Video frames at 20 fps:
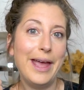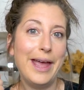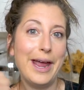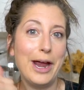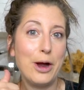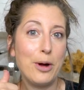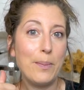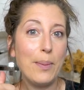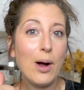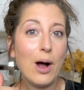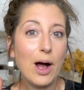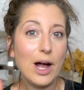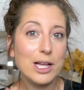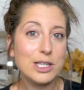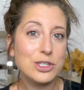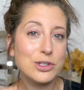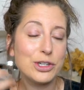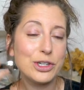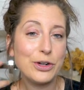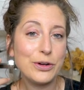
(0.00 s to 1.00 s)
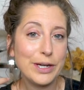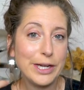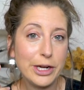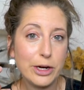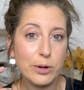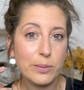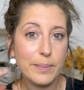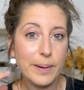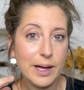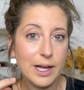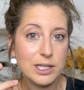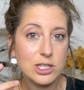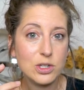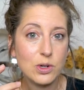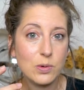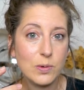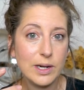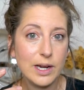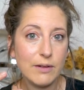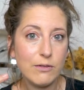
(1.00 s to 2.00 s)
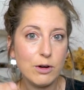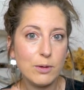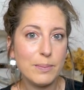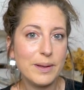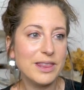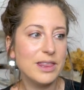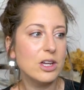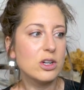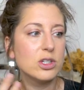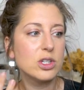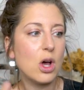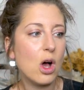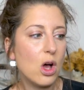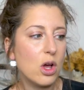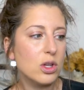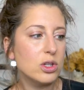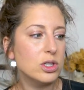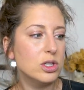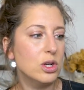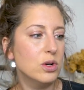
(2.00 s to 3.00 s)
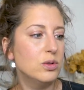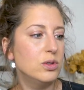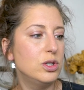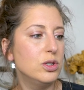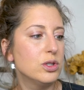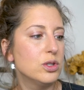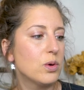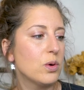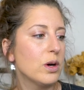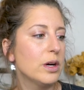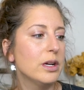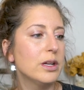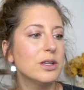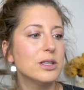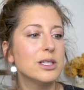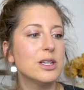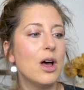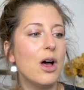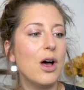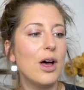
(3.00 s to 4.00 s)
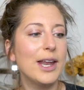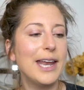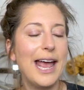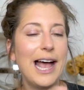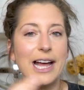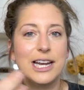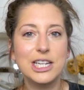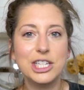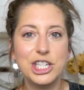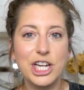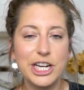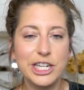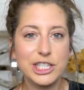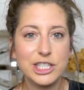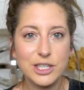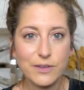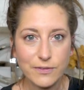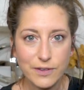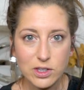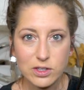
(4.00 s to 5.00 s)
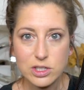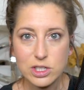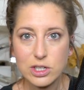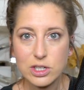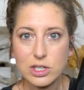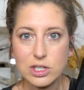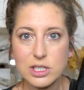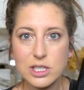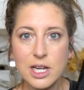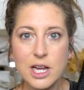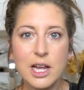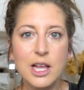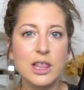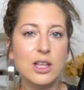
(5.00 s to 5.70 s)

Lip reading: AirPods or your earbuds or whatever, but there's also tutorials on how to change the filters.